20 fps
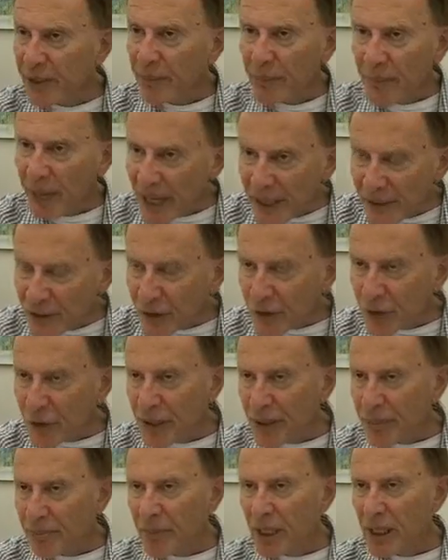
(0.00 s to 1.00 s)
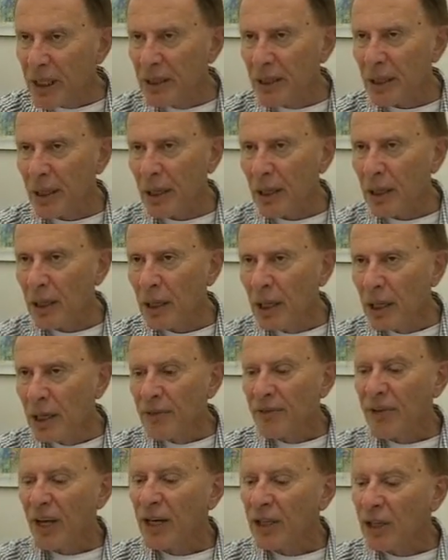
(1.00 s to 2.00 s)
in mainstream media,
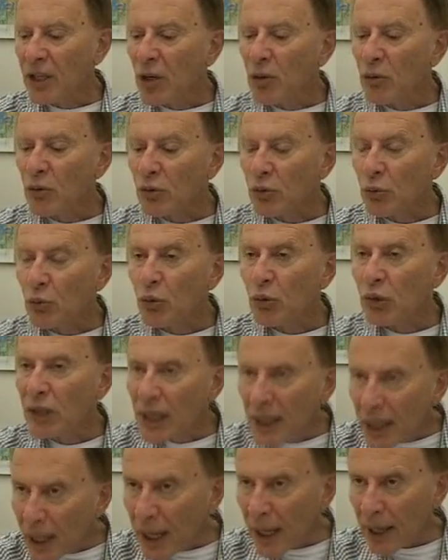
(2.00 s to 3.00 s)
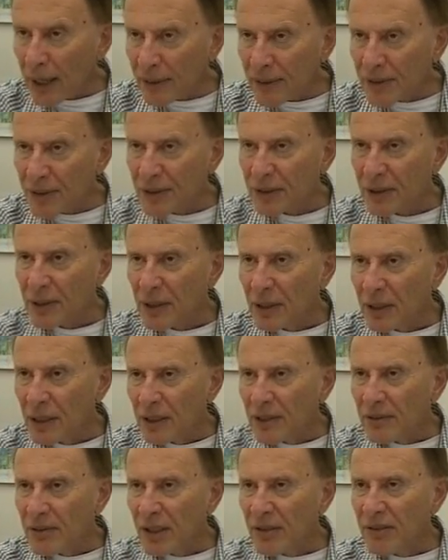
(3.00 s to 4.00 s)
they don't realize
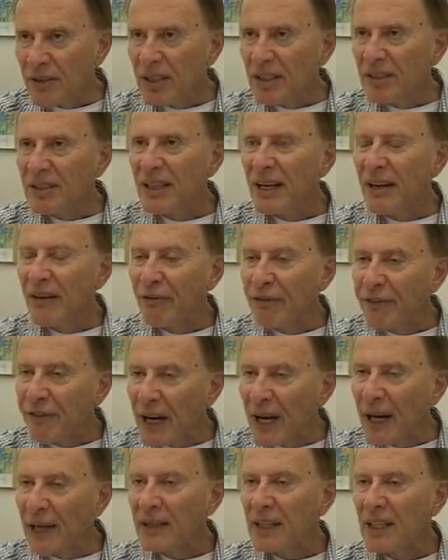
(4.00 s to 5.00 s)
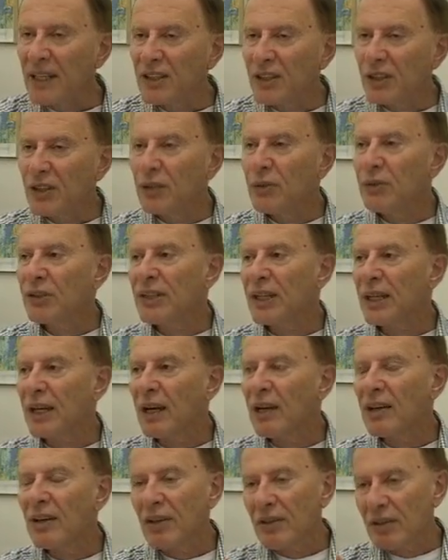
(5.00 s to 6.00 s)
that this in fact is
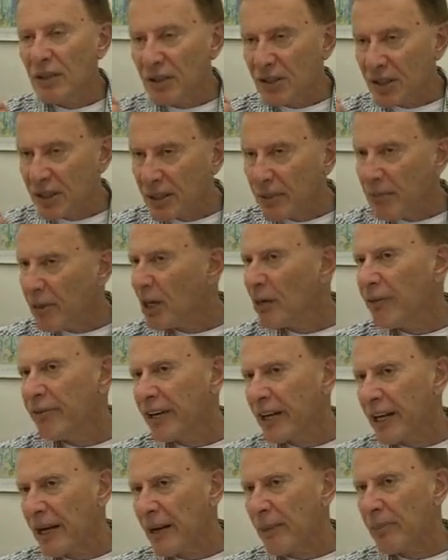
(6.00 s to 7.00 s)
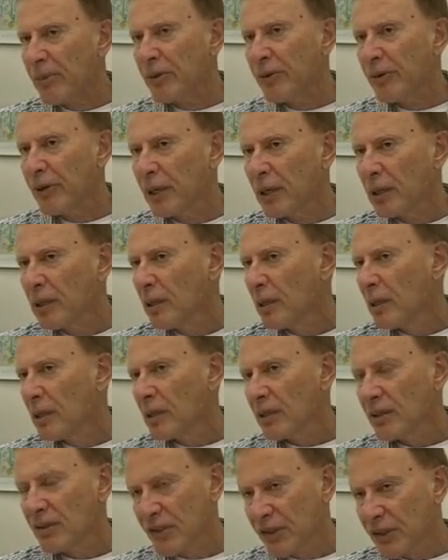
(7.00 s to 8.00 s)
using a similar vocabulary
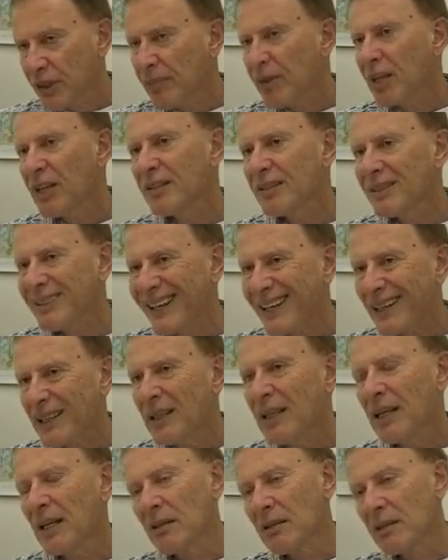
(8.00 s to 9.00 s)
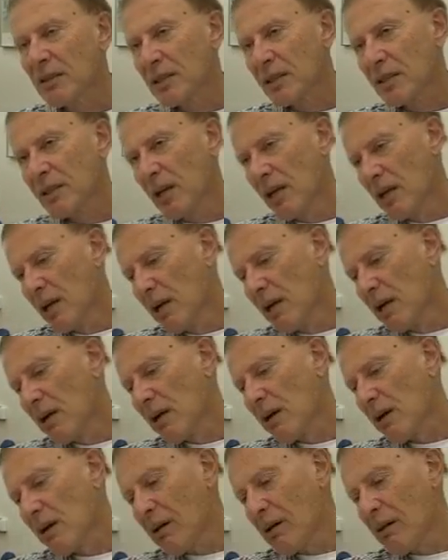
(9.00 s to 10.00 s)
and similar techniques
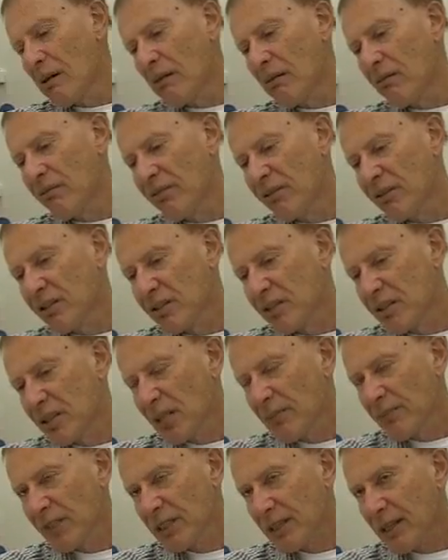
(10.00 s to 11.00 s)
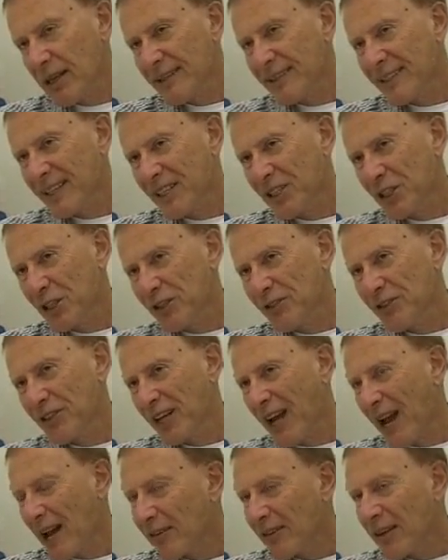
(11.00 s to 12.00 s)
of stigmatization
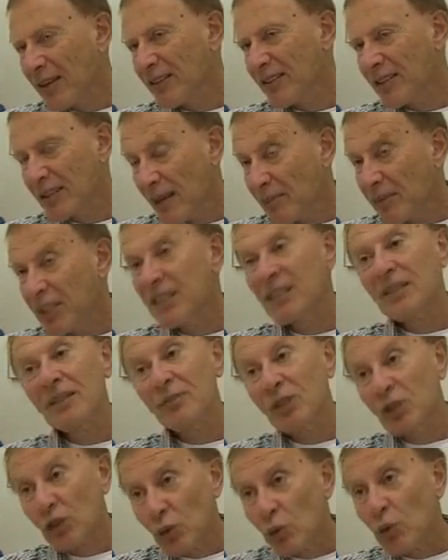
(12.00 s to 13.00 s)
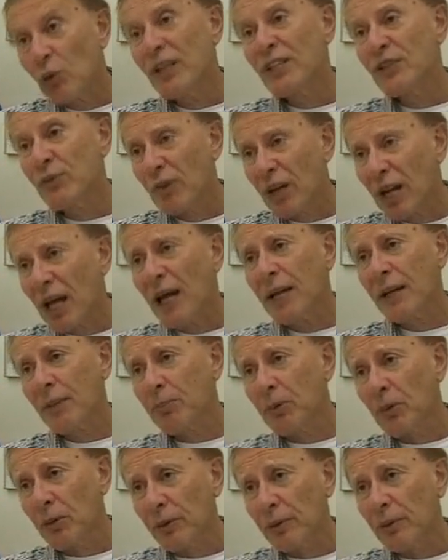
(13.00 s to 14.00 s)
that anti-Semitism has always relied
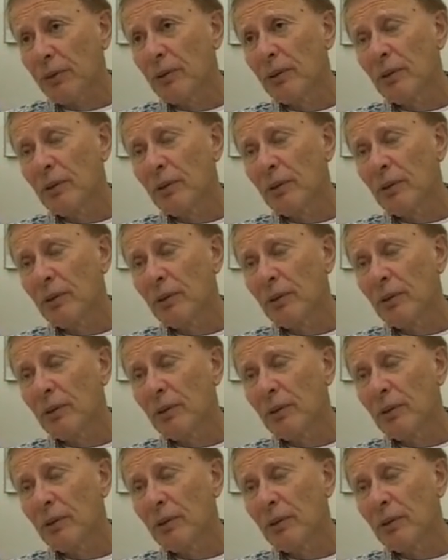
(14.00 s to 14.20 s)
upon.